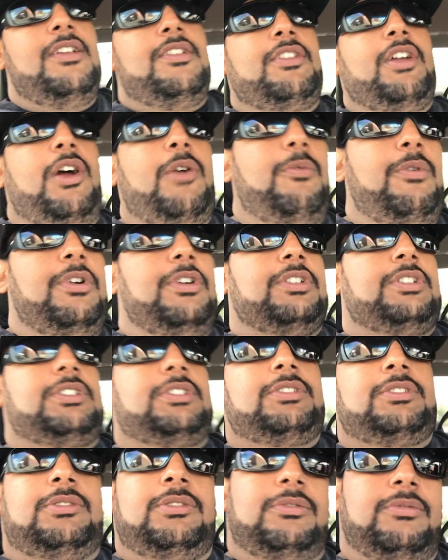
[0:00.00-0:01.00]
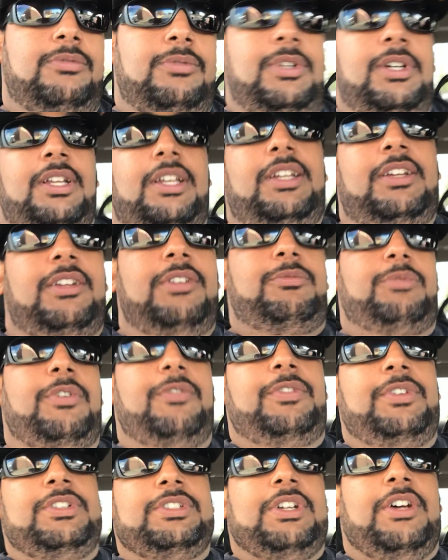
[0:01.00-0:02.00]
There were really good
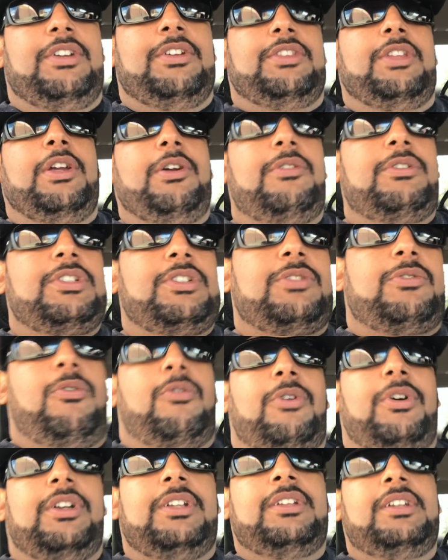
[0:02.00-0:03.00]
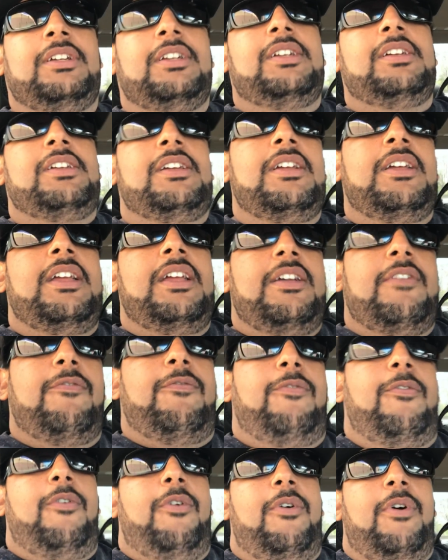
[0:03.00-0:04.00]
reviews on it. They were scored
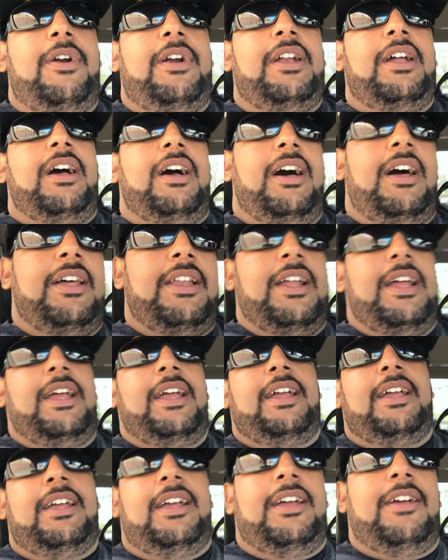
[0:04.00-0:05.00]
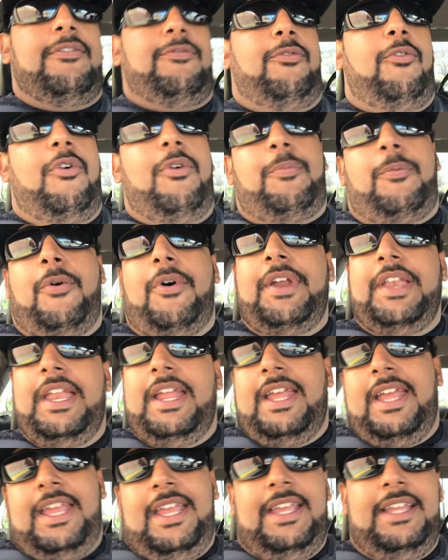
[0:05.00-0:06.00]

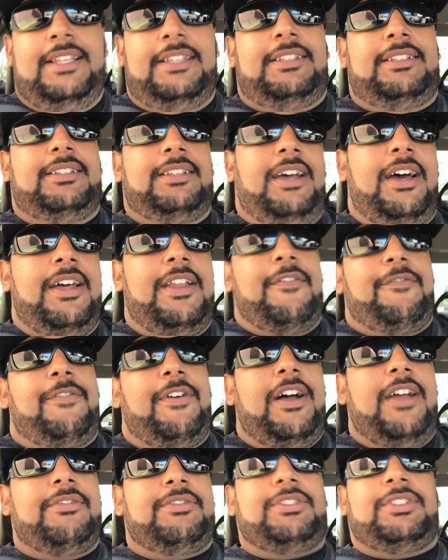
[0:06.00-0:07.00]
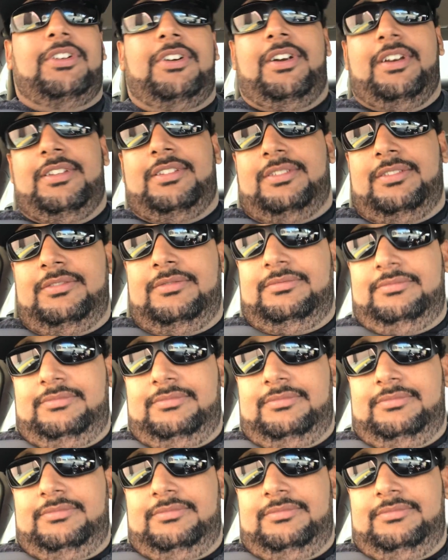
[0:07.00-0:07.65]
4.8 out of 5 stars.